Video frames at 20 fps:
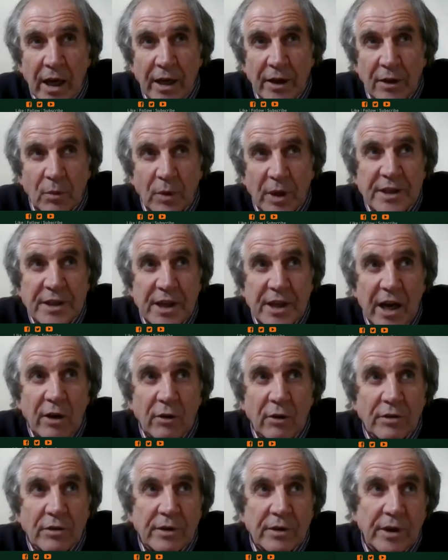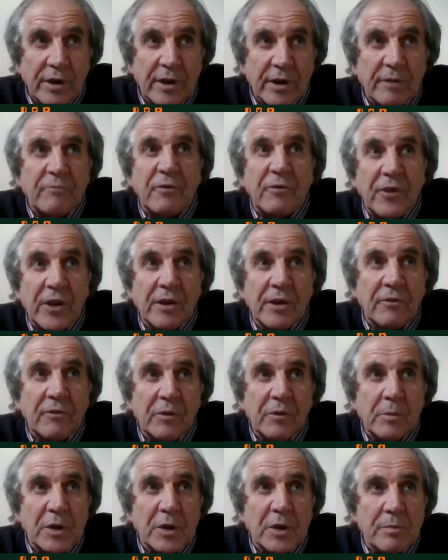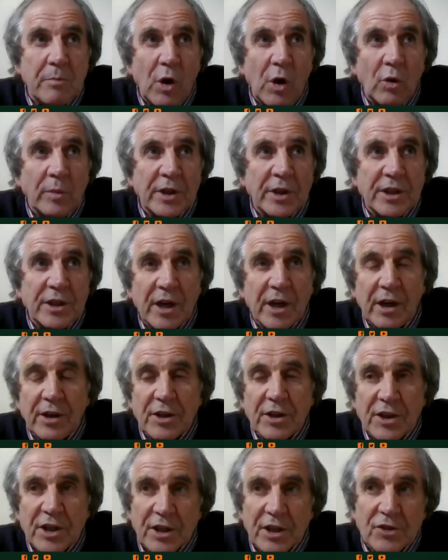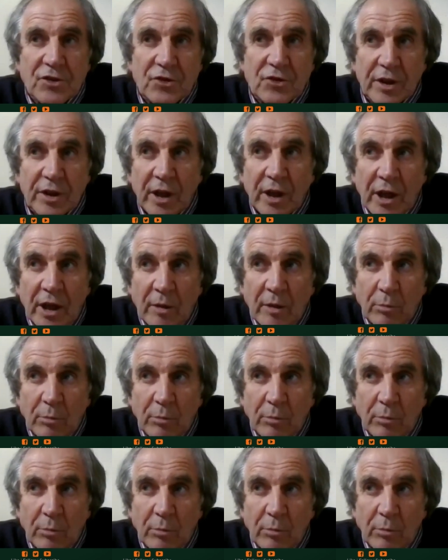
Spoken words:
And it went down an infamous moment in Irish history,